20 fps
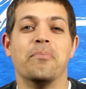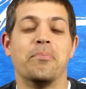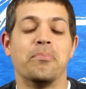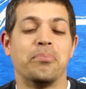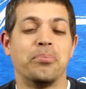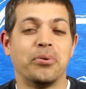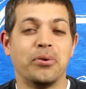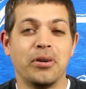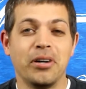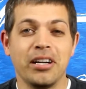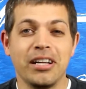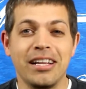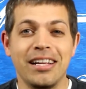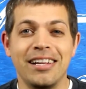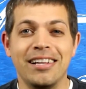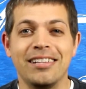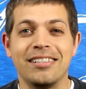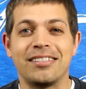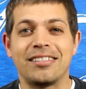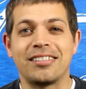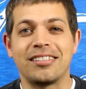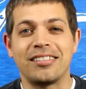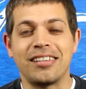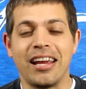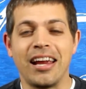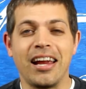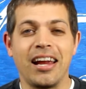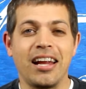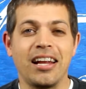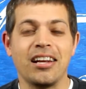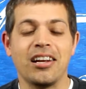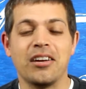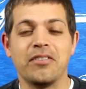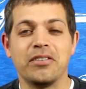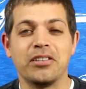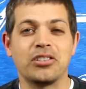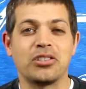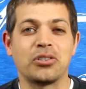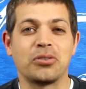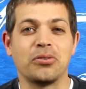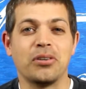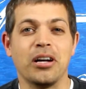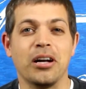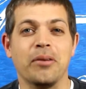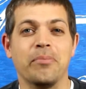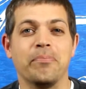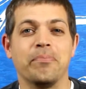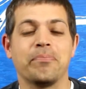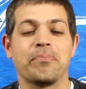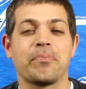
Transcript: Pretty insane of a trip.